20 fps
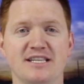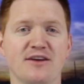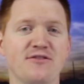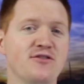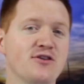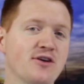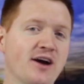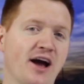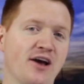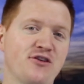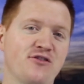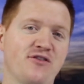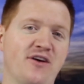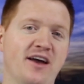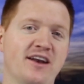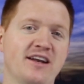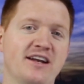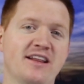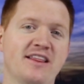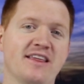And if you guys
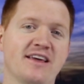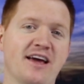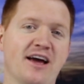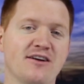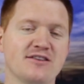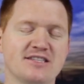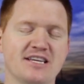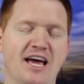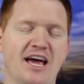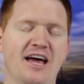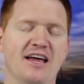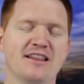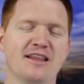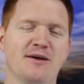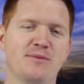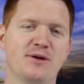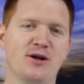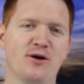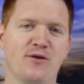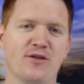find anything else,
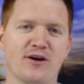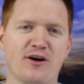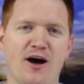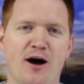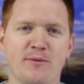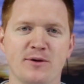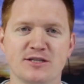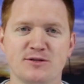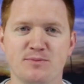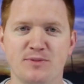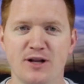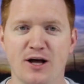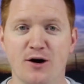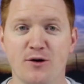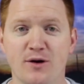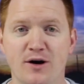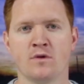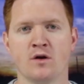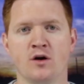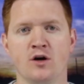let me know in the comments
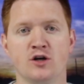below.